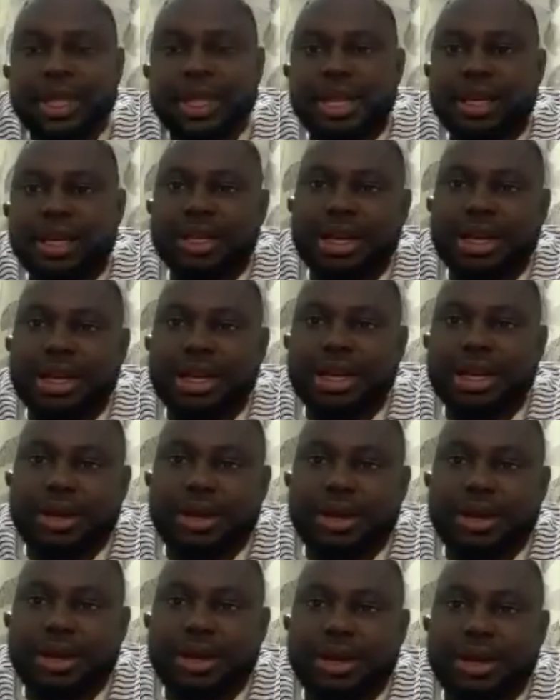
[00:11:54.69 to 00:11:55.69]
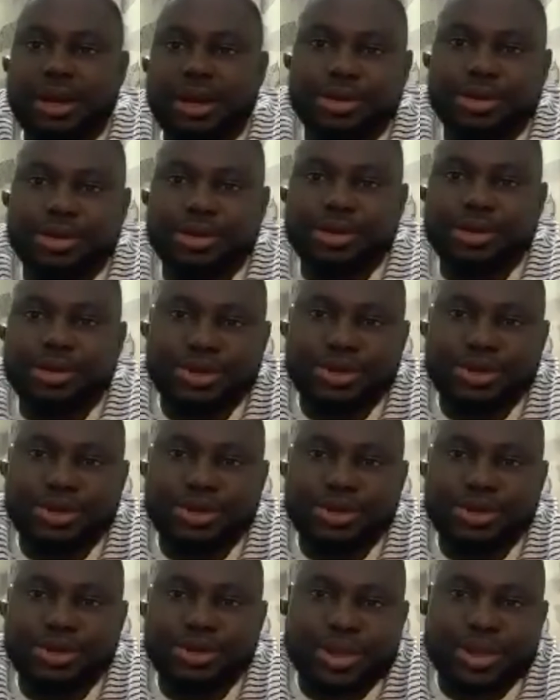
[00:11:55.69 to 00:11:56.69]
Now
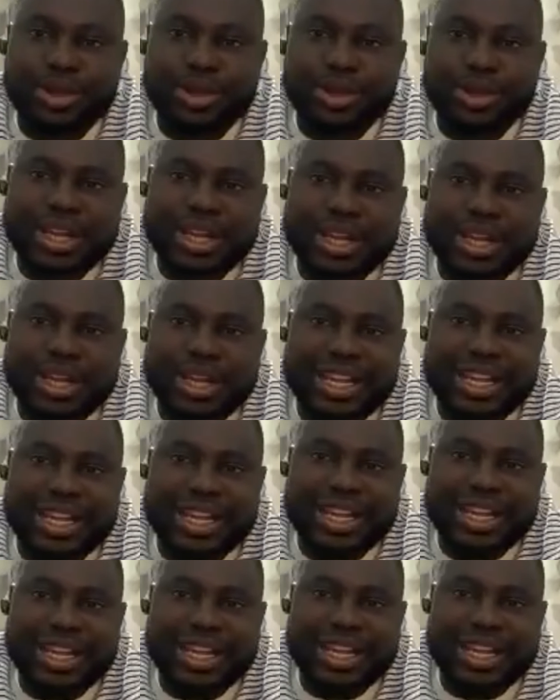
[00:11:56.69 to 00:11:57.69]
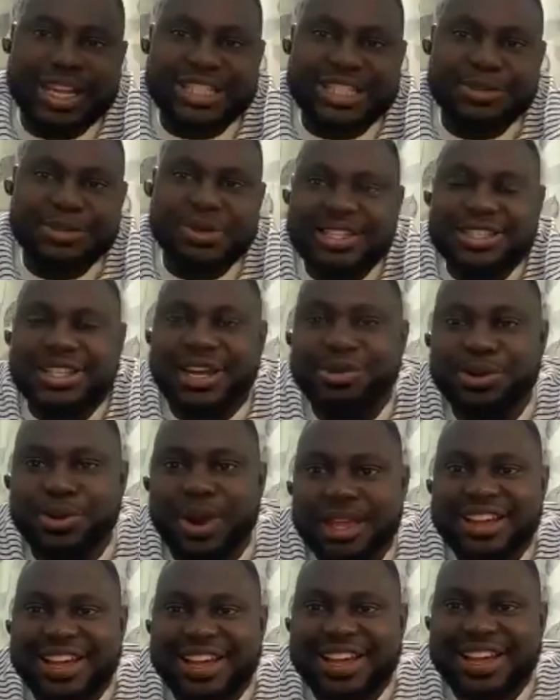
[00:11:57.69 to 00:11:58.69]
you get a typical
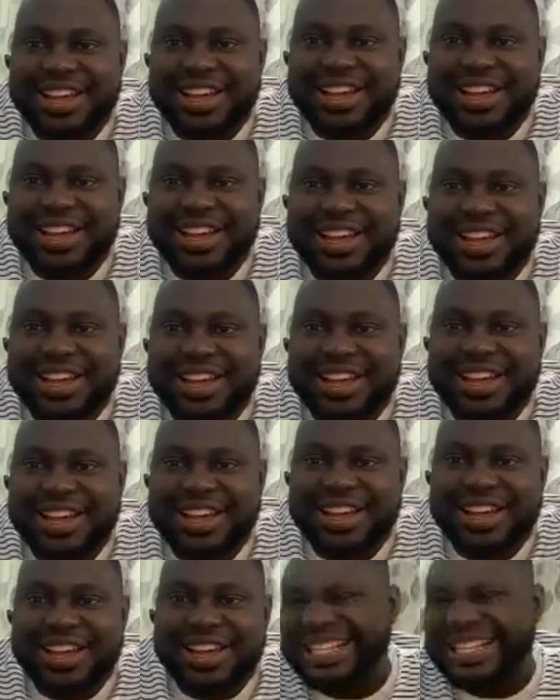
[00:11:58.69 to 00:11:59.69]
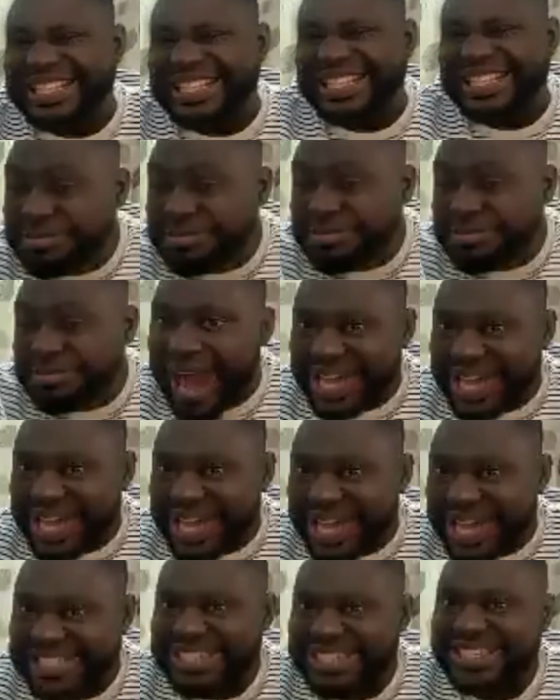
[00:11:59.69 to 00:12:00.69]
in the team
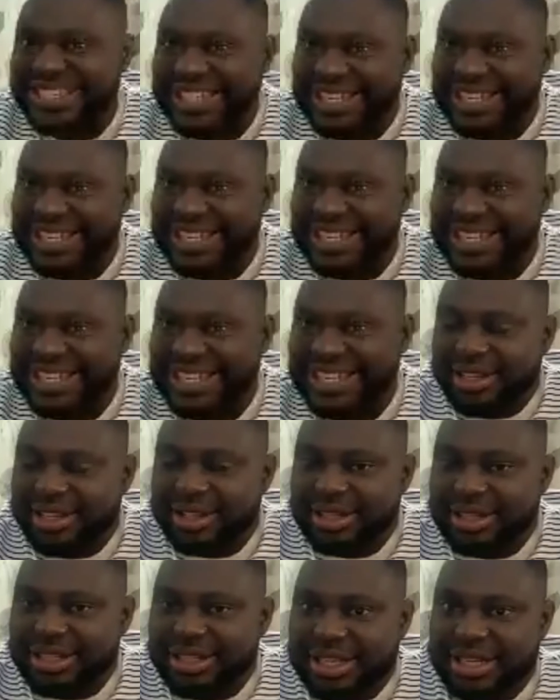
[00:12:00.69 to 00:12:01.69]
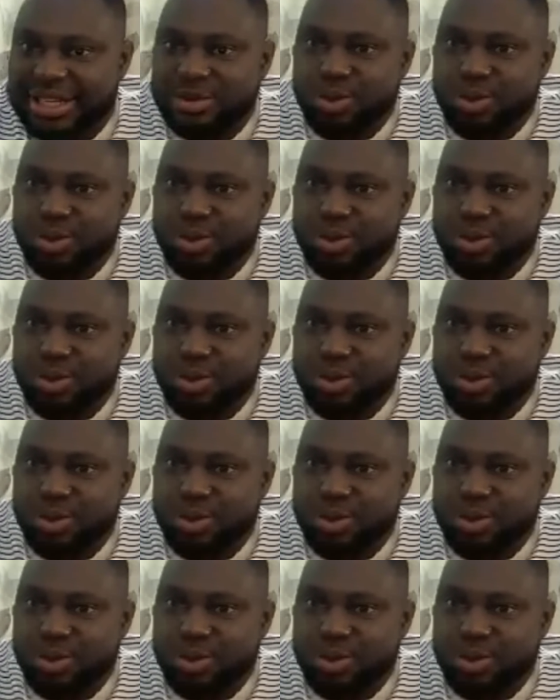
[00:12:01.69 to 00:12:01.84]
bus, then